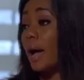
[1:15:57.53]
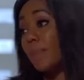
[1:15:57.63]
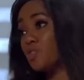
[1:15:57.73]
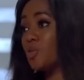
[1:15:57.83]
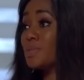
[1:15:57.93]
And my
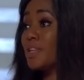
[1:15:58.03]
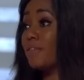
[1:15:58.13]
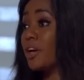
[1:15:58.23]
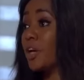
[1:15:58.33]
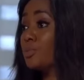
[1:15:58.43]
dreams
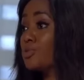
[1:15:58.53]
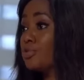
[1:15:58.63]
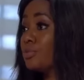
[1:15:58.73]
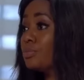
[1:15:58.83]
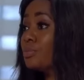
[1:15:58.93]
never came true.